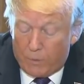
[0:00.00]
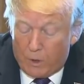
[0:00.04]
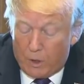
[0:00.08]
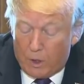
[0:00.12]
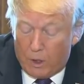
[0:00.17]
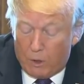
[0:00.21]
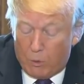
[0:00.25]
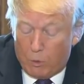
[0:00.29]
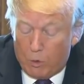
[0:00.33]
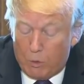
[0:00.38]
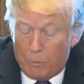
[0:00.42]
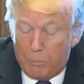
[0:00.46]

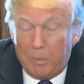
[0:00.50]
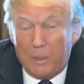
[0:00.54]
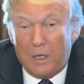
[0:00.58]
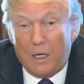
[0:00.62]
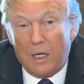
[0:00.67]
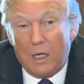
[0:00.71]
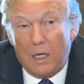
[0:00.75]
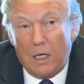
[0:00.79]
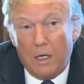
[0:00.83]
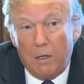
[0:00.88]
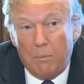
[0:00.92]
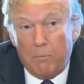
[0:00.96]
It will
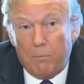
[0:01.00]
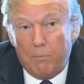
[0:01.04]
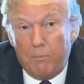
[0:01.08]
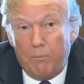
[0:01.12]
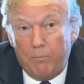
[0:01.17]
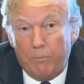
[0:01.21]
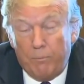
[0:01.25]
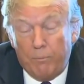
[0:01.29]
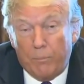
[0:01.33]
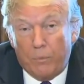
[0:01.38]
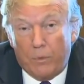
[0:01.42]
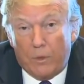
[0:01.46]
be
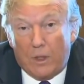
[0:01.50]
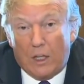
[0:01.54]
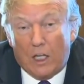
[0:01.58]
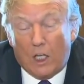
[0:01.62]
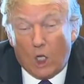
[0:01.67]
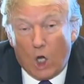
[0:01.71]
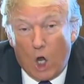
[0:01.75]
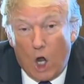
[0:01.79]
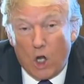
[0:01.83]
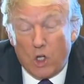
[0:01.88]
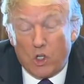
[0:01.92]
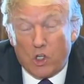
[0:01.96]
the
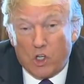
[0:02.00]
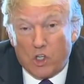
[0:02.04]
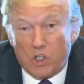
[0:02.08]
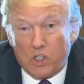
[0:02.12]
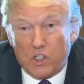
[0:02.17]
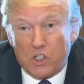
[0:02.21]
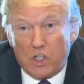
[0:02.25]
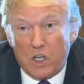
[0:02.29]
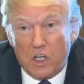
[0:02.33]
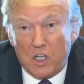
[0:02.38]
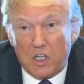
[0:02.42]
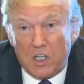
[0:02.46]

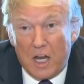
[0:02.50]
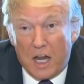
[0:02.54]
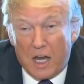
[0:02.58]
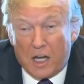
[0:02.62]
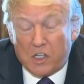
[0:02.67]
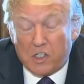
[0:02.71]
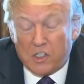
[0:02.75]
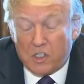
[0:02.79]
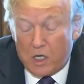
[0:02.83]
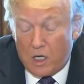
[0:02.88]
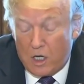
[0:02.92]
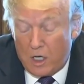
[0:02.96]
largest
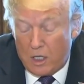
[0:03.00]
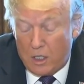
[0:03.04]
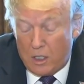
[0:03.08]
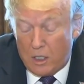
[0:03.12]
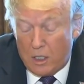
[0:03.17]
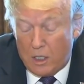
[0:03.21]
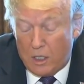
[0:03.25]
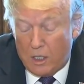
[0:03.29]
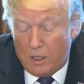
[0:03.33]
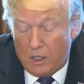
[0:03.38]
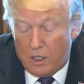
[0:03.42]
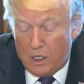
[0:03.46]
tax cut
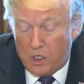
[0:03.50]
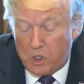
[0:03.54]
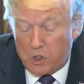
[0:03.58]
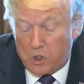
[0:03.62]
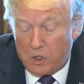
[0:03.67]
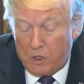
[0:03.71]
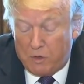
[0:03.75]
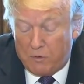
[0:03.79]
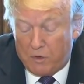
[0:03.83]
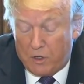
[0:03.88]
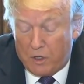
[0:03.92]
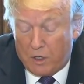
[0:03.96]
in the
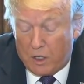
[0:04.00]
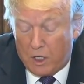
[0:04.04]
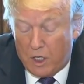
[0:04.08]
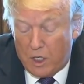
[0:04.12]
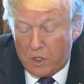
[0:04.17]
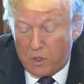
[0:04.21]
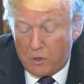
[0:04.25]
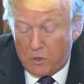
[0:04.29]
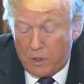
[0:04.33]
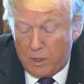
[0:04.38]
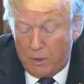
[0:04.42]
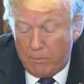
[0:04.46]
history of our
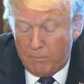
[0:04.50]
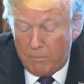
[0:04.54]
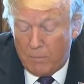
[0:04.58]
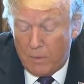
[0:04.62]
country.